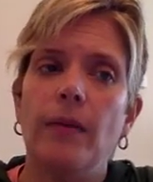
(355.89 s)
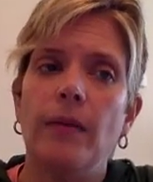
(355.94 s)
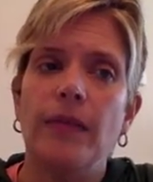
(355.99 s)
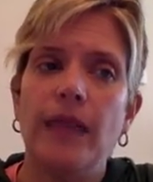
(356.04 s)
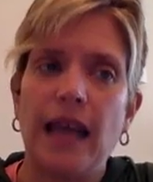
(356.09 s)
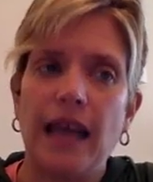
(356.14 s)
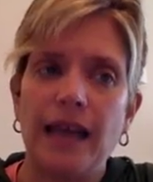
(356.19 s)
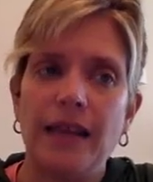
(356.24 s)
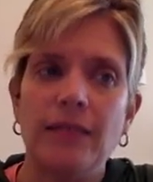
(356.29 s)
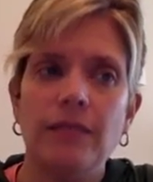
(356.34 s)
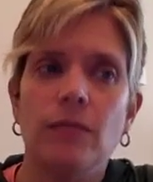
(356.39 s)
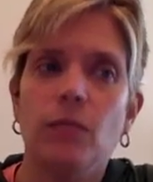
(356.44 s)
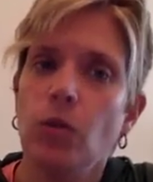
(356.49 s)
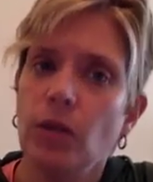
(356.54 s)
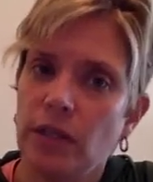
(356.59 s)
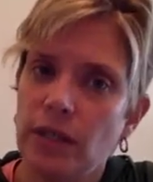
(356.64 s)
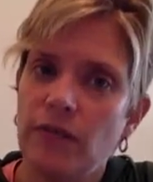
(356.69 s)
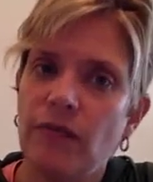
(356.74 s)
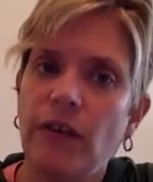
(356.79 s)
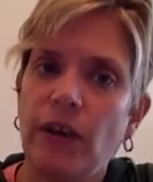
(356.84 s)
That
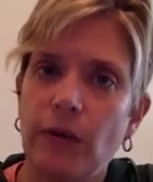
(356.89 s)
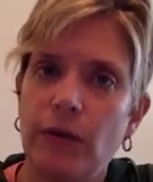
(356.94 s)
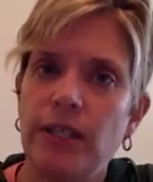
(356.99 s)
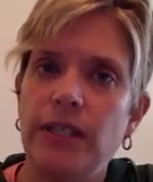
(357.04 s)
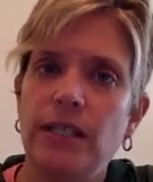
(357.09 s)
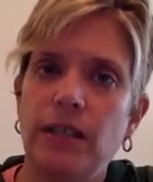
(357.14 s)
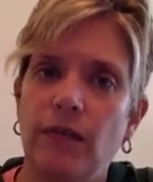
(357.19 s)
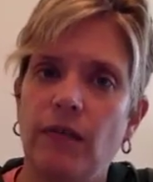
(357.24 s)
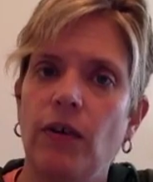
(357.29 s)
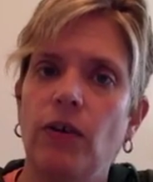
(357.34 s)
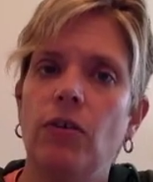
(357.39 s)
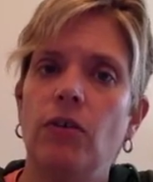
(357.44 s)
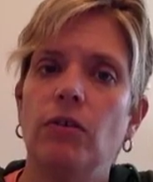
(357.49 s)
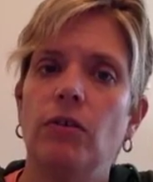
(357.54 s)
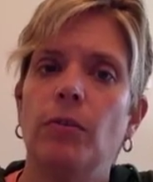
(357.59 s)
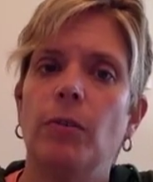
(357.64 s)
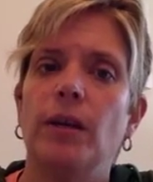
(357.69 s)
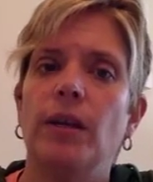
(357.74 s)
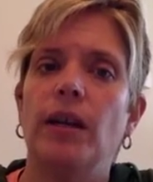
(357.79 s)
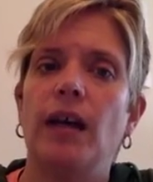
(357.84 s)
one's very
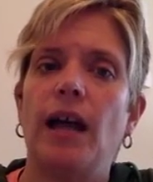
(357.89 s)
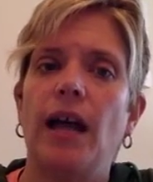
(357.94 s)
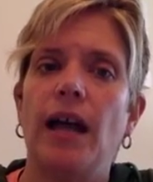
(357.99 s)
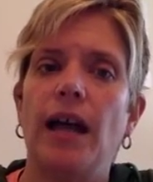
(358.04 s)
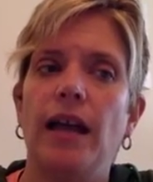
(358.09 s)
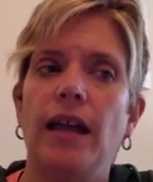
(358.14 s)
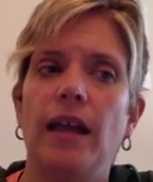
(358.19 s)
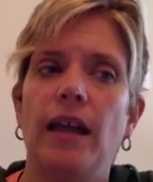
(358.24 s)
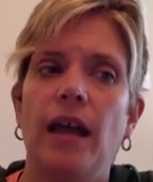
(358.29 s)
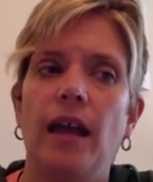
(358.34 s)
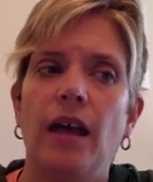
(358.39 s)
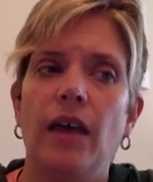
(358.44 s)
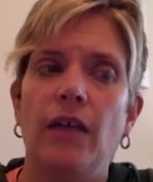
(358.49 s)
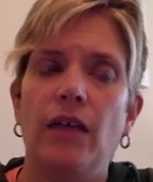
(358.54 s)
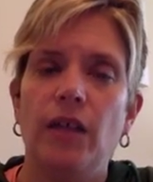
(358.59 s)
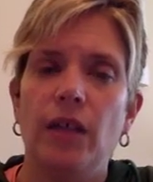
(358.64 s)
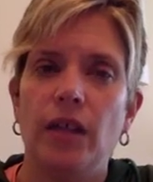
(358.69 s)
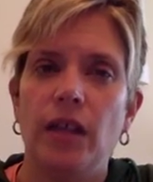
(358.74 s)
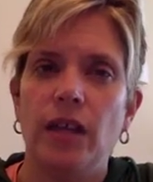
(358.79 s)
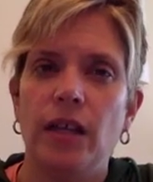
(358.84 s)
difficult, but I
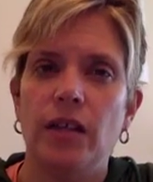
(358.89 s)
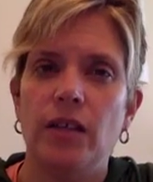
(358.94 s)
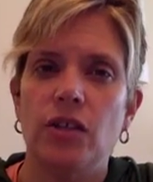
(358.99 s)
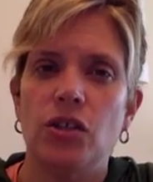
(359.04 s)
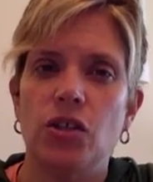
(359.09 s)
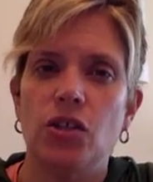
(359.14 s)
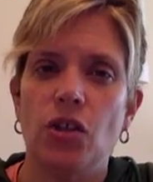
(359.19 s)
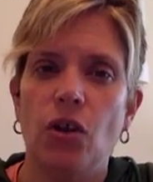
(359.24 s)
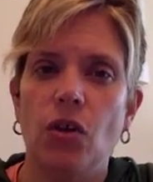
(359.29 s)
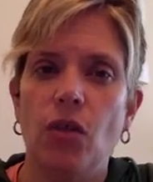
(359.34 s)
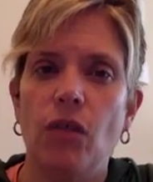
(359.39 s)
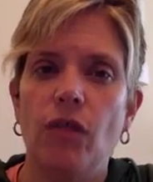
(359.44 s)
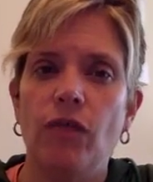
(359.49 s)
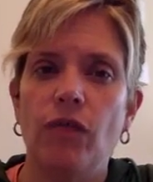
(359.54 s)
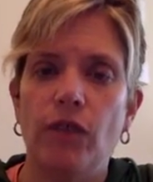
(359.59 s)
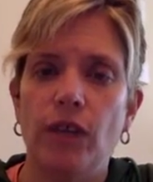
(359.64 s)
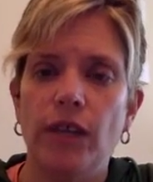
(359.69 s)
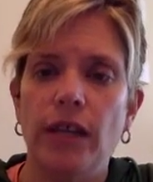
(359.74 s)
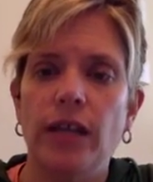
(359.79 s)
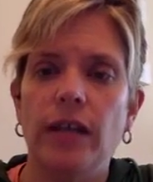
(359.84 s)
feel like it's so
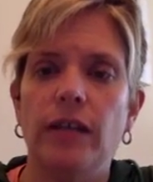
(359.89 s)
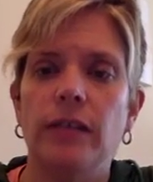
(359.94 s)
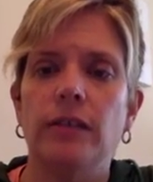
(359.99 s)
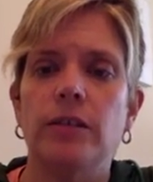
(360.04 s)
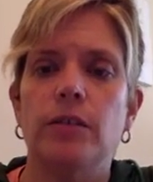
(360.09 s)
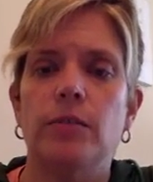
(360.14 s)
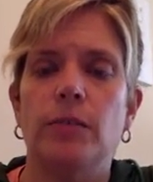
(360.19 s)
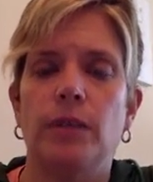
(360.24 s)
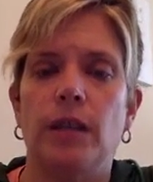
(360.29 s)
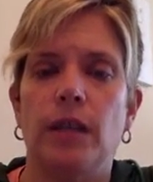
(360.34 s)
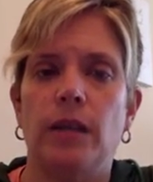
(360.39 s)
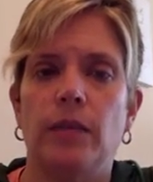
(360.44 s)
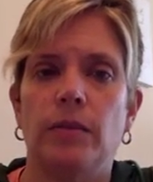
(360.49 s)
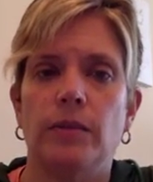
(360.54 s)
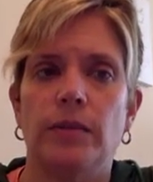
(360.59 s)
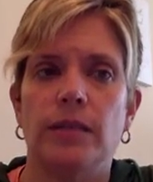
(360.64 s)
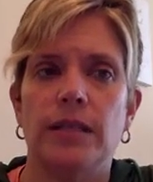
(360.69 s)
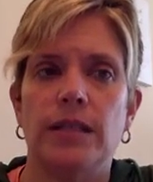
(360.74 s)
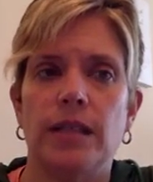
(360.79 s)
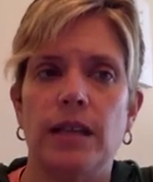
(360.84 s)
freeing to be able
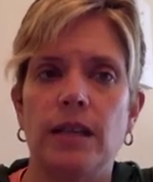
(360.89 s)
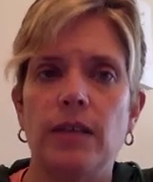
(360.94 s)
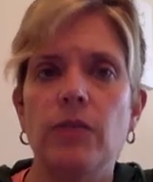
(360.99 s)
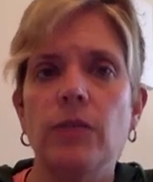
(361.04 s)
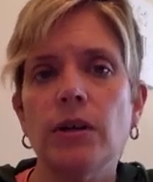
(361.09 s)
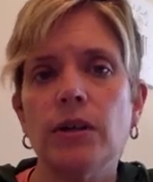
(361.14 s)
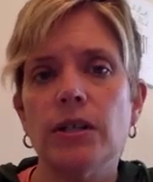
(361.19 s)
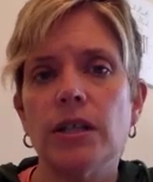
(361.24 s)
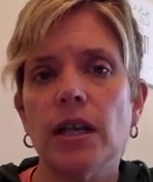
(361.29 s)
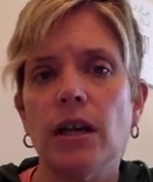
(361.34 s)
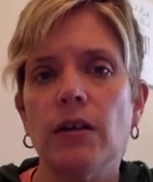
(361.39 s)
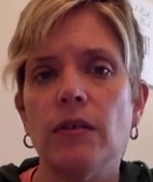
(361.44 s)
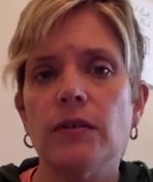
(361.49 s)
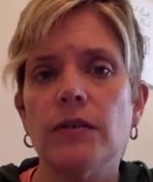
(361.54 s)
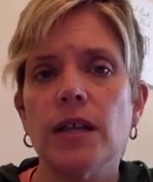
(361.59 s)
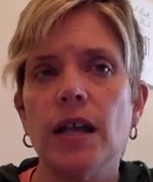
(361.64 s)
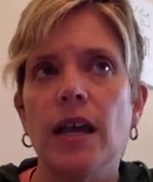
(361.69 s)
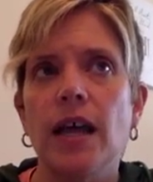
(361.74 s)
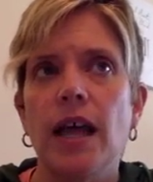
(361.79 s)
to say to ourselves